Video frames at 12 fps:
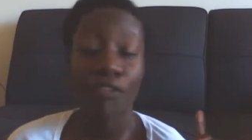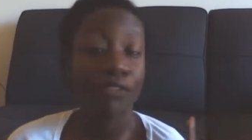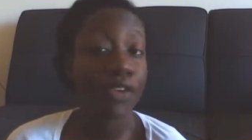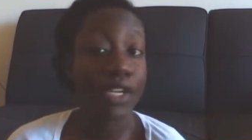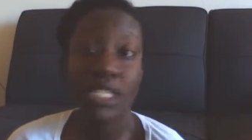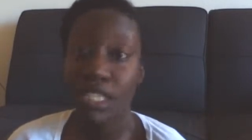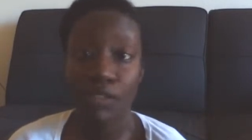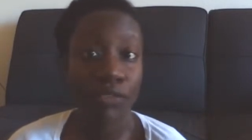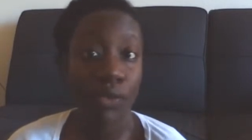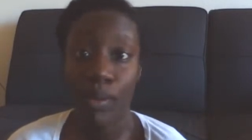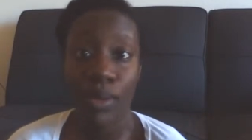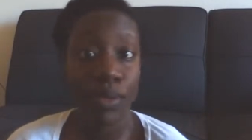First and
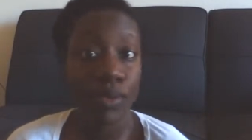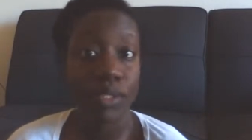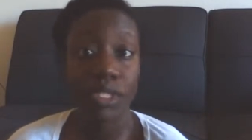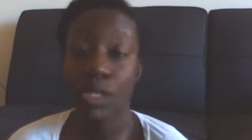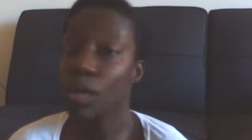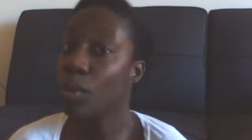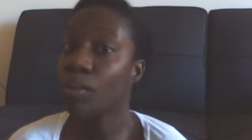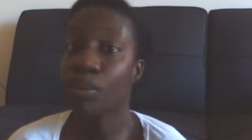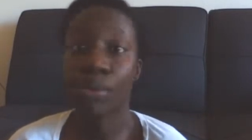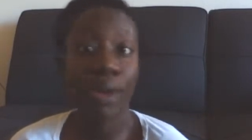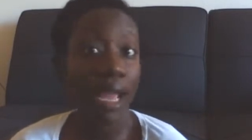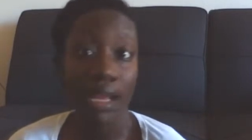foremost,
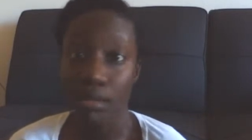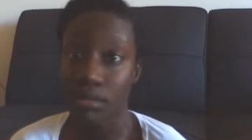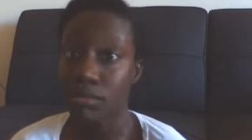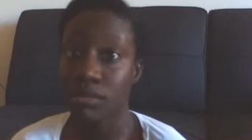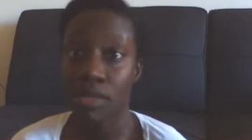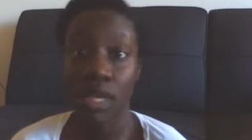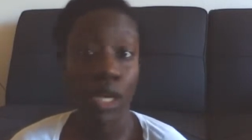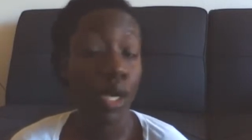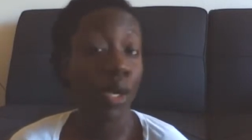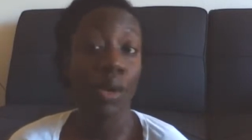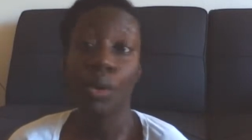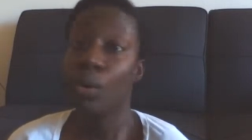pray.
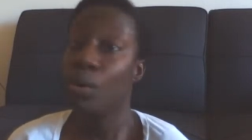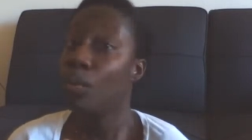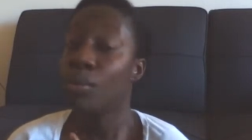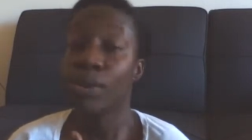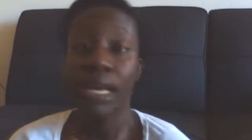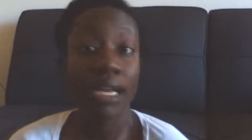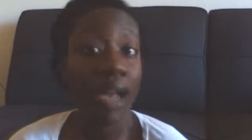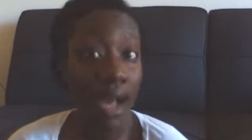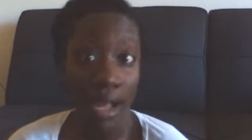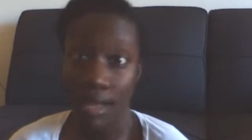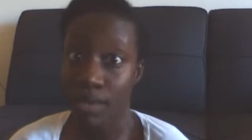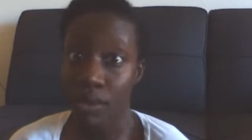Pray to
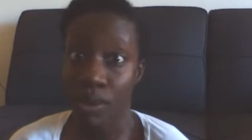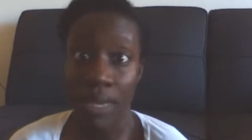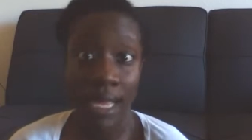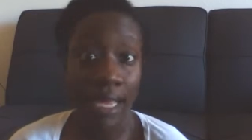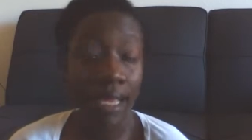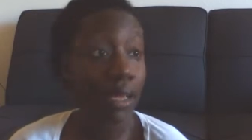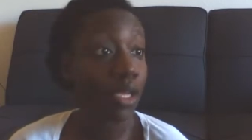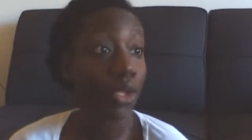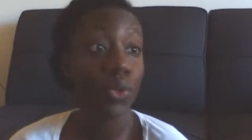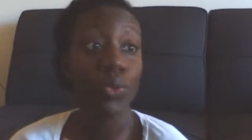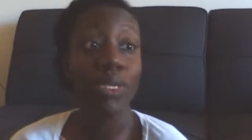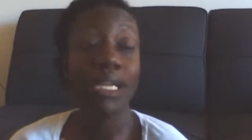God, okay?
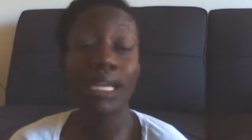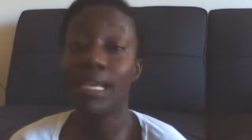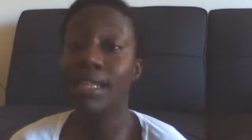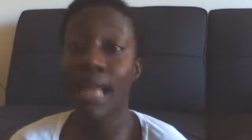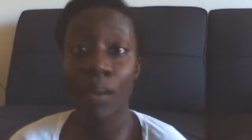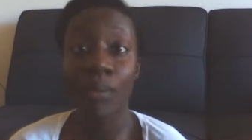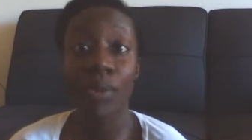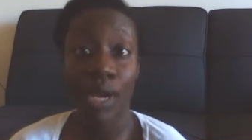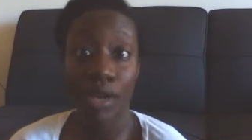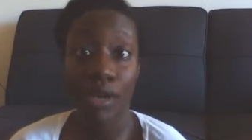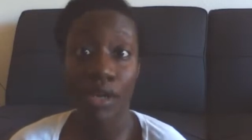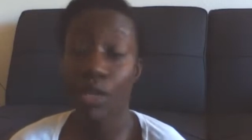You need that
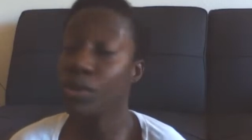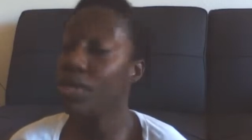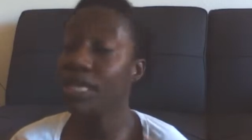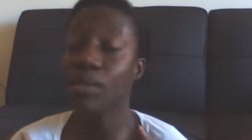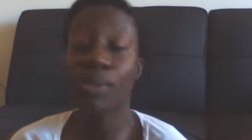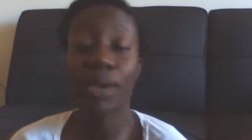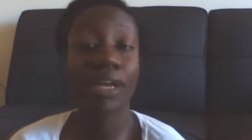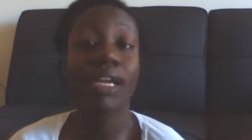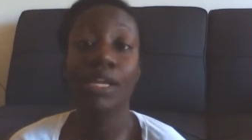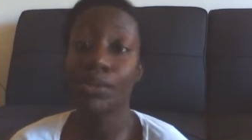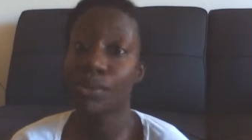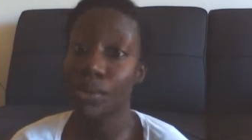prayer. You need the prayer to
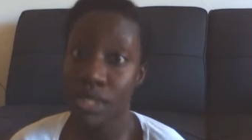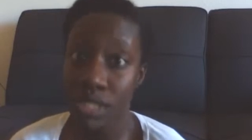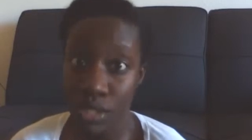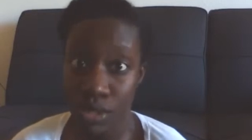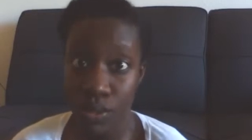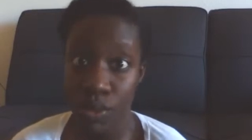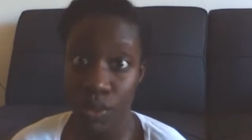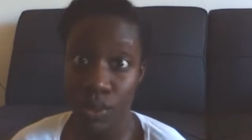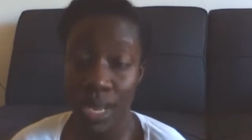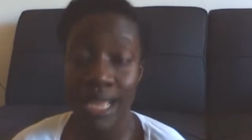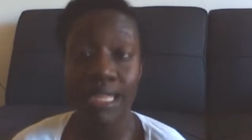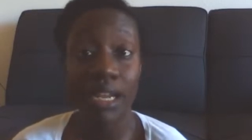get through nursing
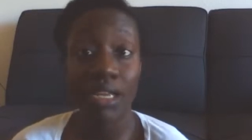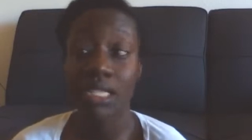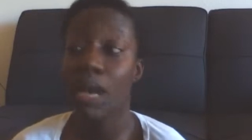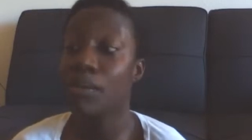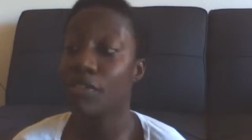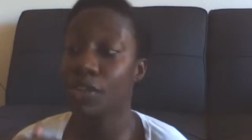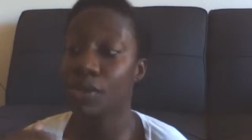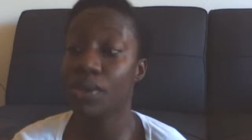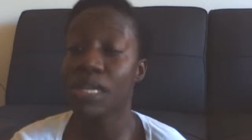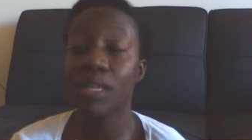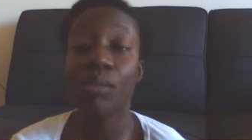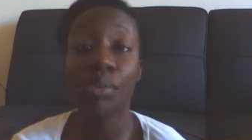school. And then on top of it, you
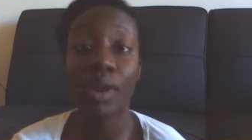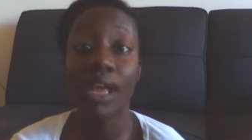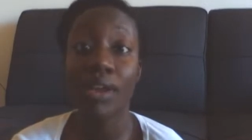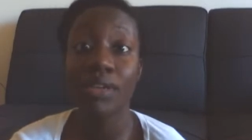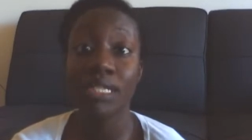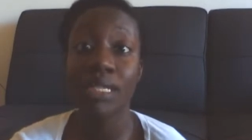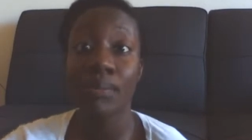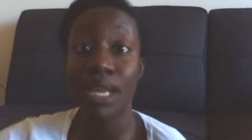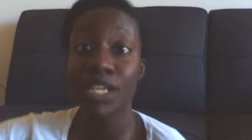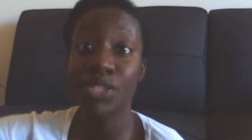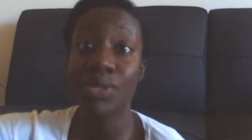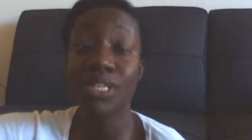need the prayer to
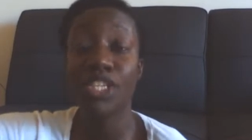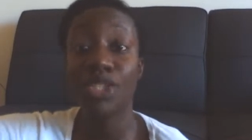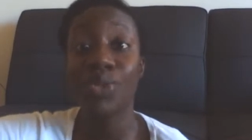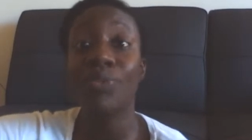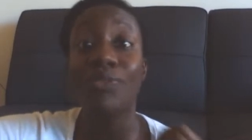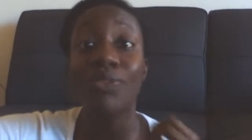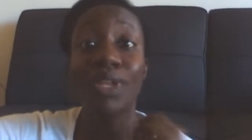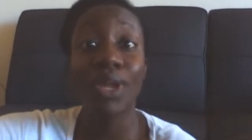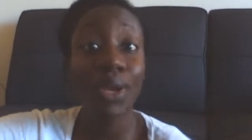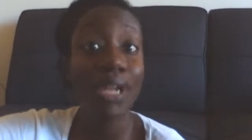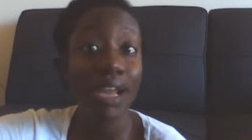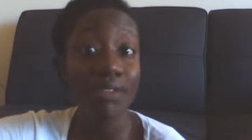make sure that you've
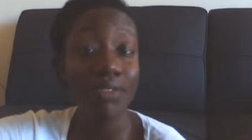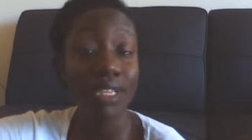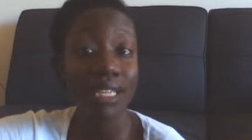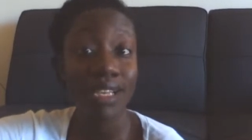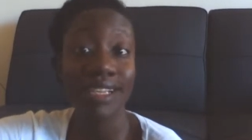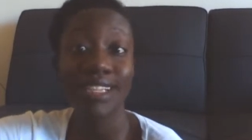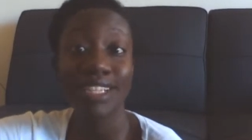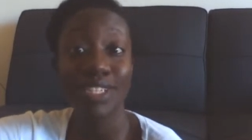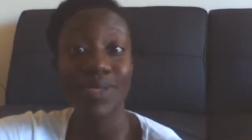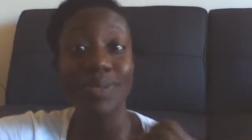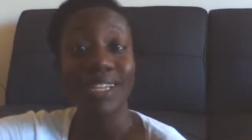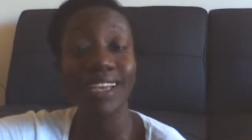learned everything that
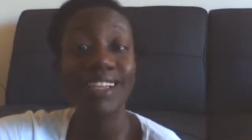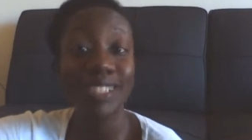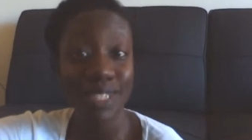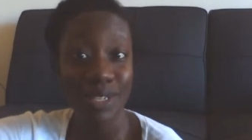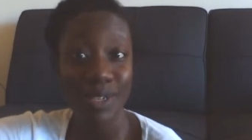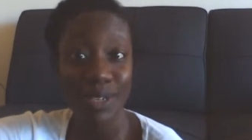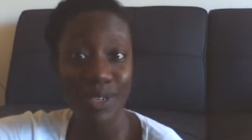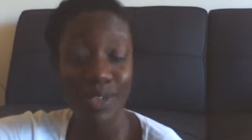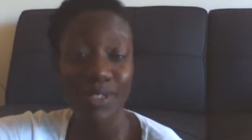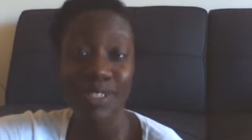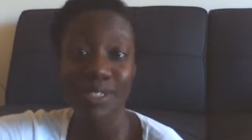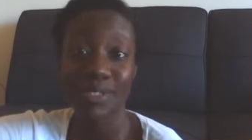you needed to learn in
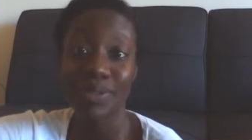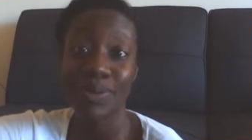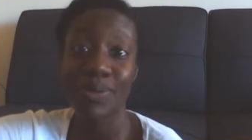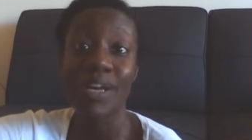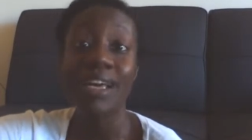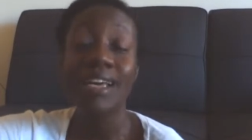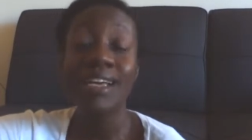nursing school